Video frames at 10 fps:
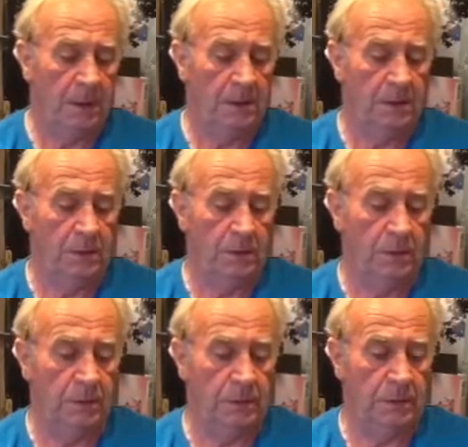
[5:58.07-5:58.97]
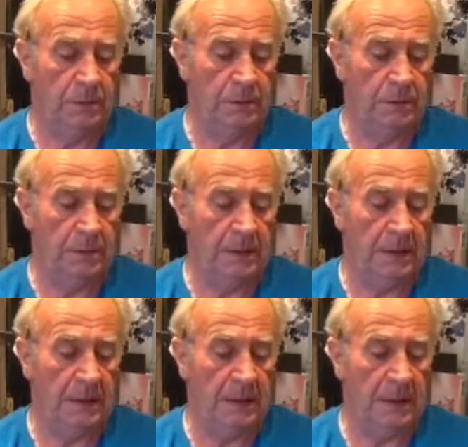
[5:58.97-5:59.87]
so
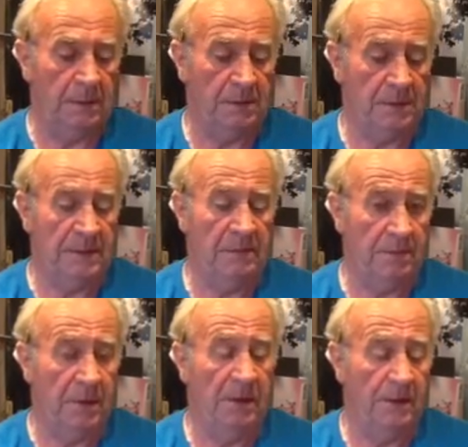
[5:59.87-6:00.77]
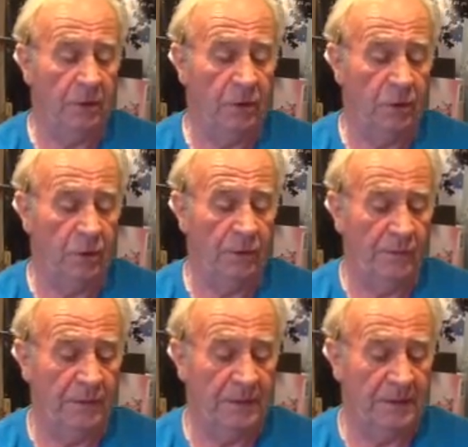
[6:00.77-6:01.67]
I was busy burning it all off
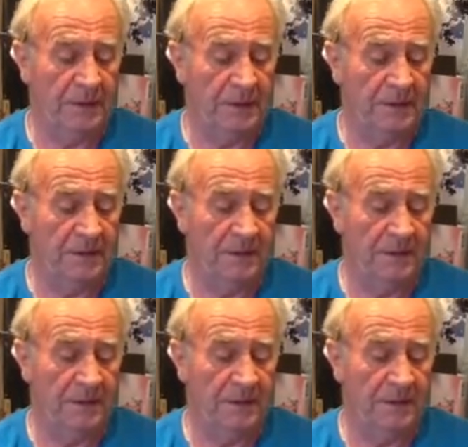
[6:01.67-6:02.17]
the other day